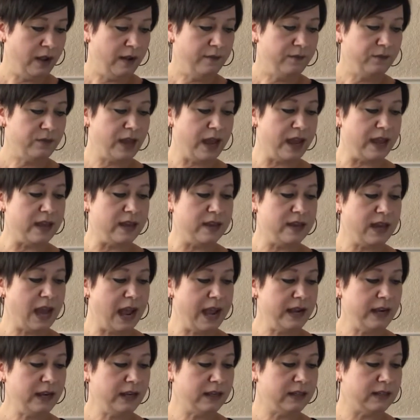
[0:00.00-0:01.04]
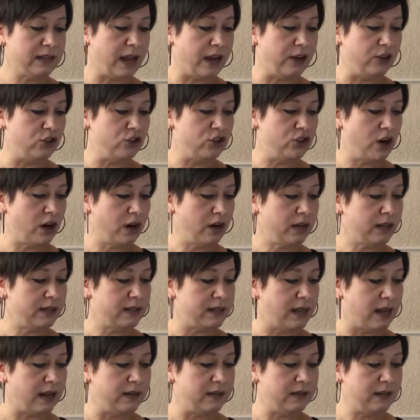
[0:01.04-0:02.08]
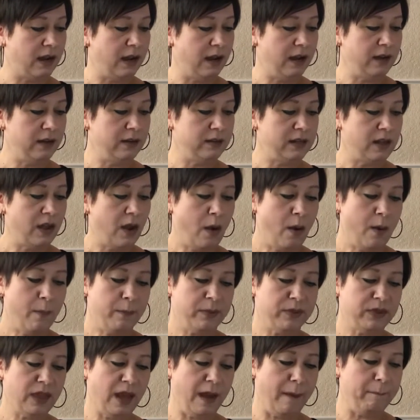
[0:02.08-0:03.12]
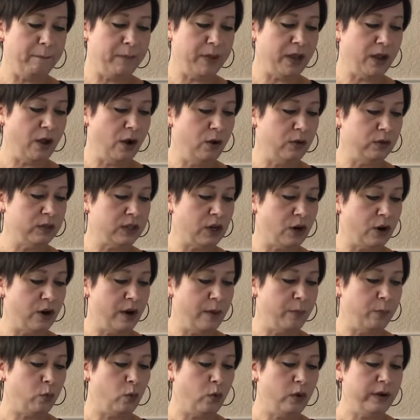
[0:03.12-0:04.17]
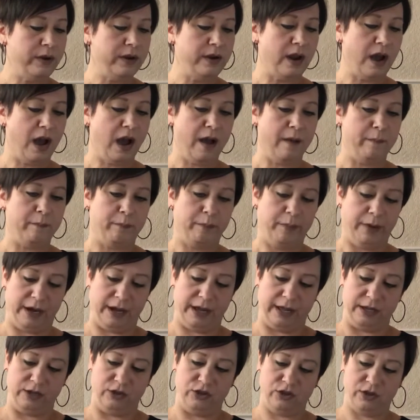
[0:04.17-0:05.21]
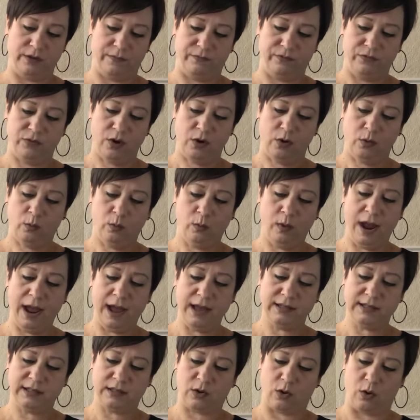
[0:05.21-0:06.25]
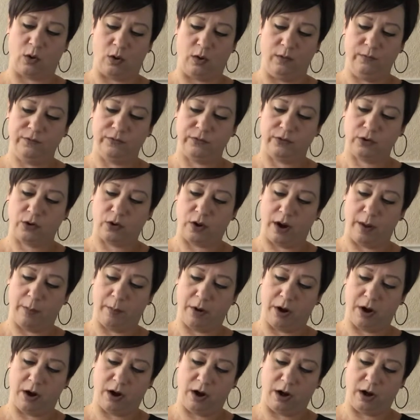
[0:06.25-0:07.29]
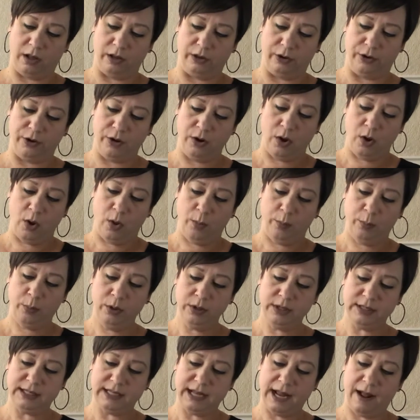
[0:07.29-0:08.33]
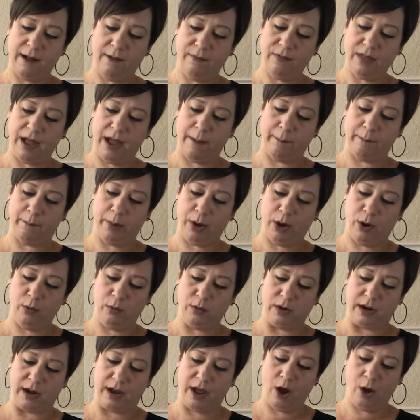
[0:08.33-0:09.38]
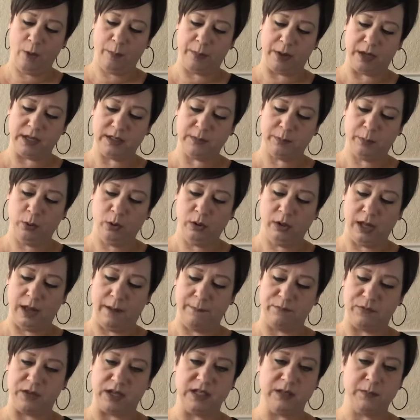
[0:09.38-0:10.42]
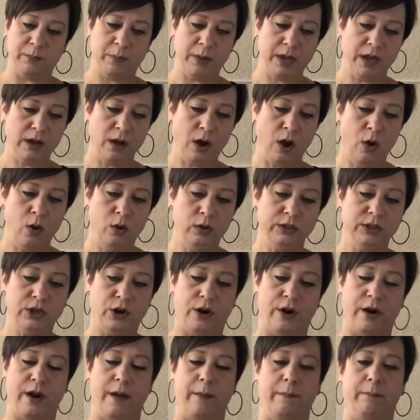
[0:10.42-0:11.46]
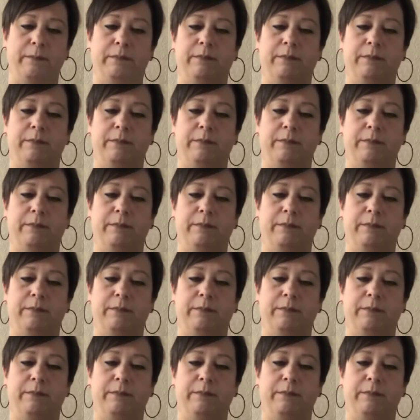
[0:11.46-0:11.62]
They yanked and jerked and tugged, but that big old turnip would not budge. "Rascal," Grandma hollered, "put down that bone and help us pull up this big old turnip."